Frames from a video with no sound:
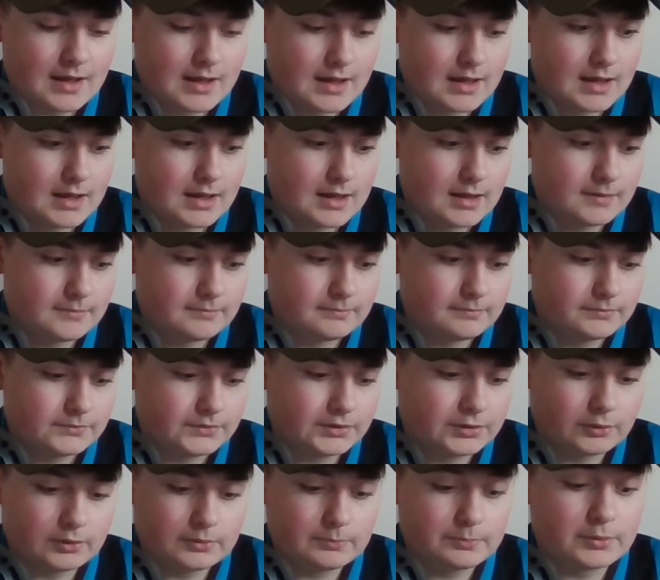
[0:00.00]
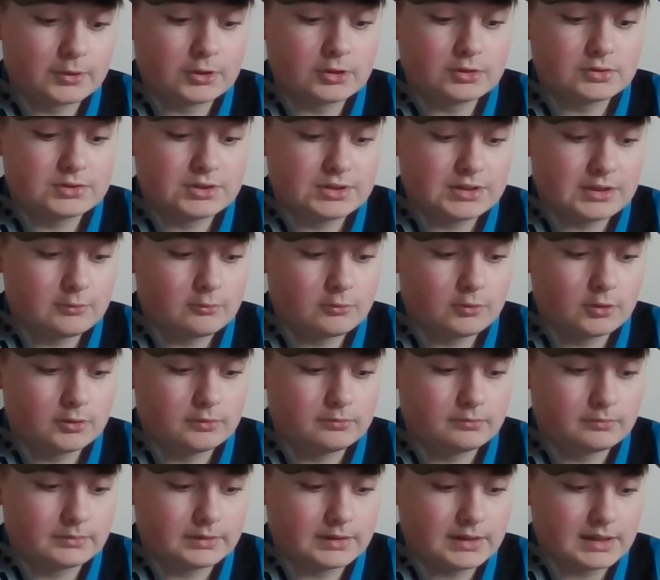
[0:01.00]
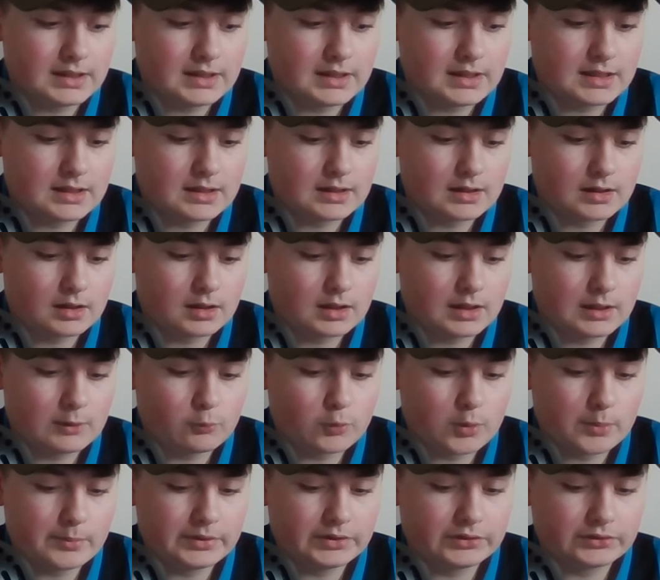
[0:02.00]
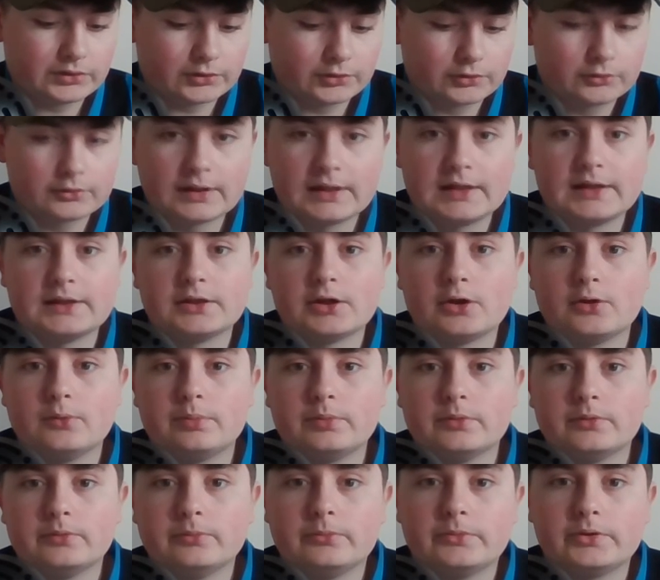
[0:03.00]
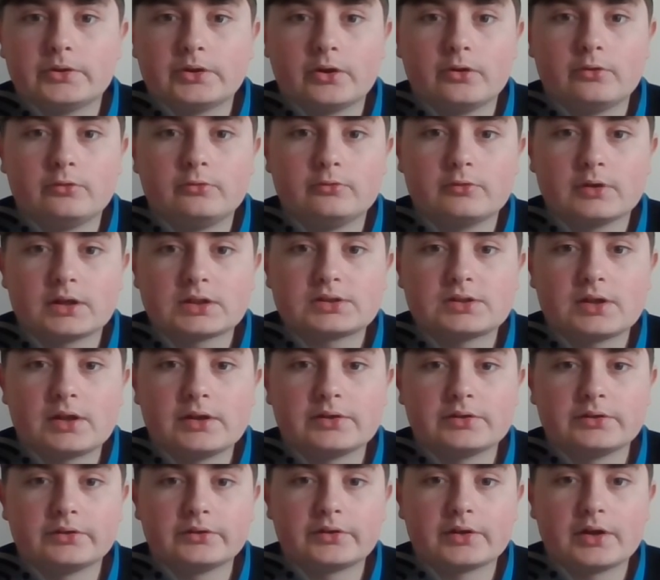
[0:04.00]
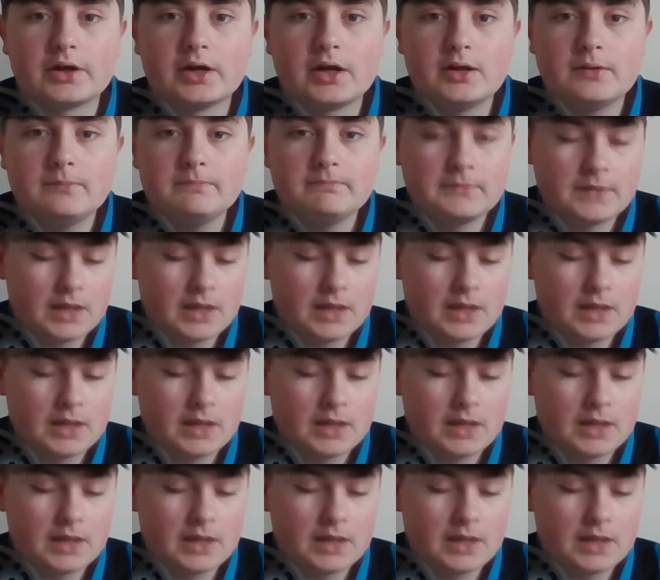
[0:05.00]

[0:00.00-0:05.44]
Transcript: but she won the Women's Australian Open, so congratulations to her.